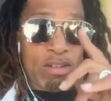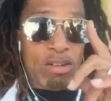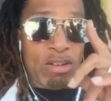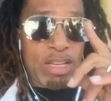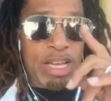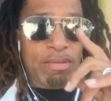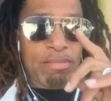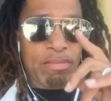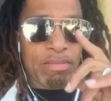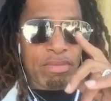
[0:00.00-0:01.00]
Okay?
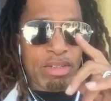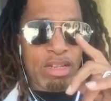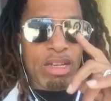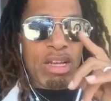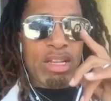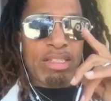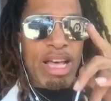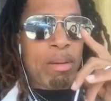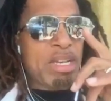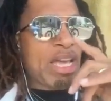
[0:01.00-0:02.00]

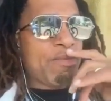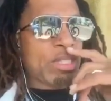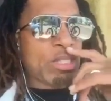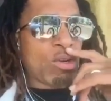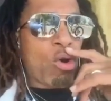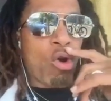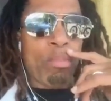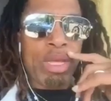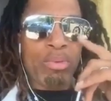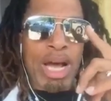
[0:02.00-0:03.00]
Tommy Davidson called
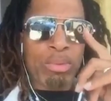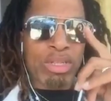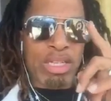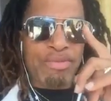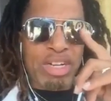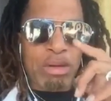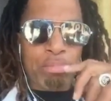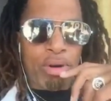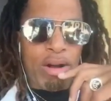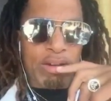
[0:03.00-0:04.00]
me when I was living in the
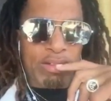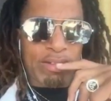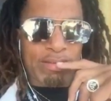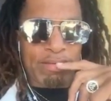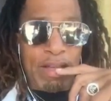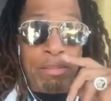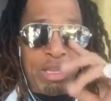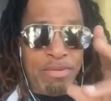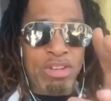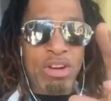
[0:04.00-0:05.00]
Bronx. I'm
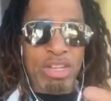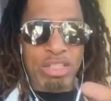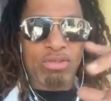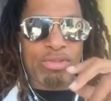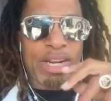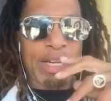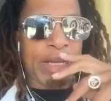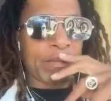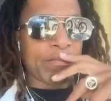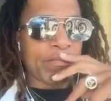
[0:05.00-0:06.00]
giving y'all history right
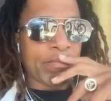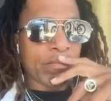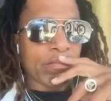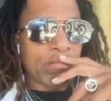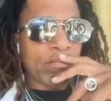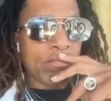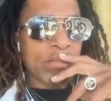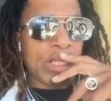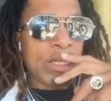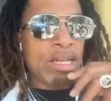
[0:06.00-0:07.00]
now.
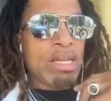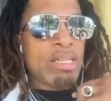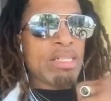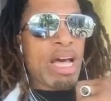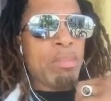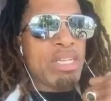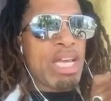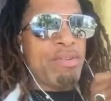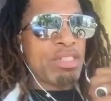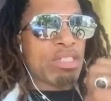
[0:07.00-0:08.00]
Tommy
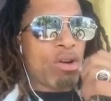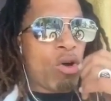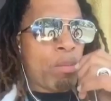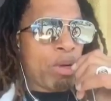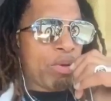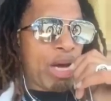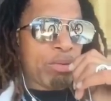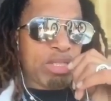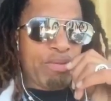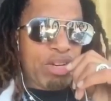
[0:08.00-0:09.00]
Davidson called me when I
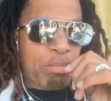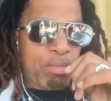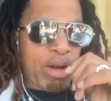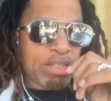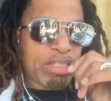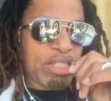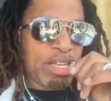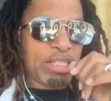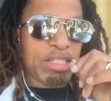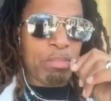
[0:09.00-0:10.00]
was living in the Bronx and said,
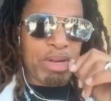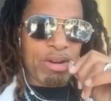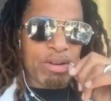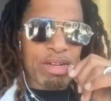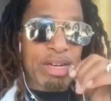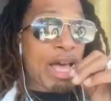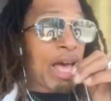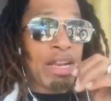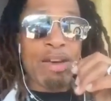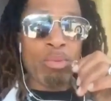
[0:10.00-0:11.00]
Sabir. Now, I
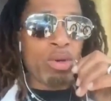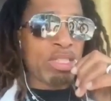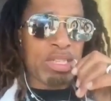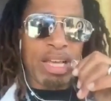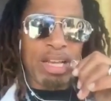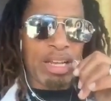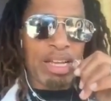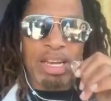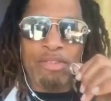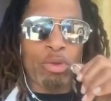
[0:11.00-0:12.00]
never went to L.A.,
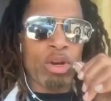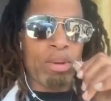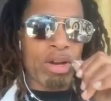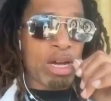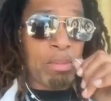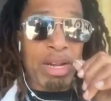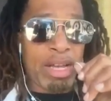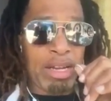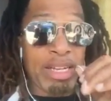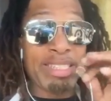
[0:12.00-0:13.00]
never thought about coming to
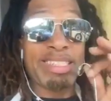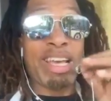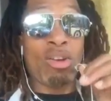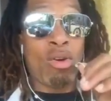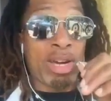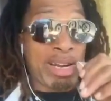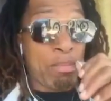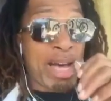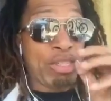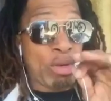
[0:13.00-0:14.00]
L.A. This is how long. Now,
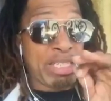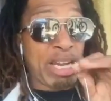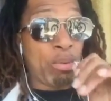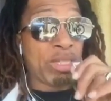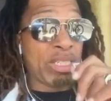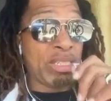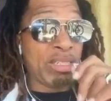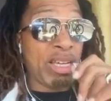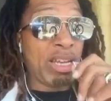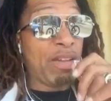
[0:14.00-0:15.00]
mind you, I said I was in
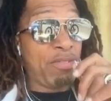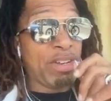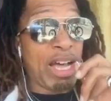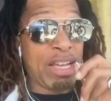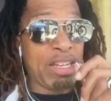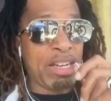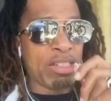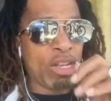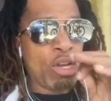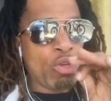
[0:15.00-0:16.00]
L.A. for 9
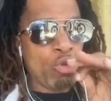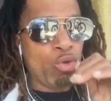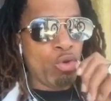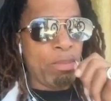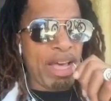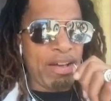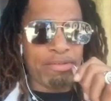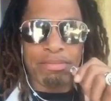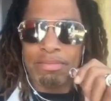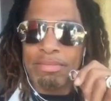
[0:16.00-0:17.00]
years. You do the math.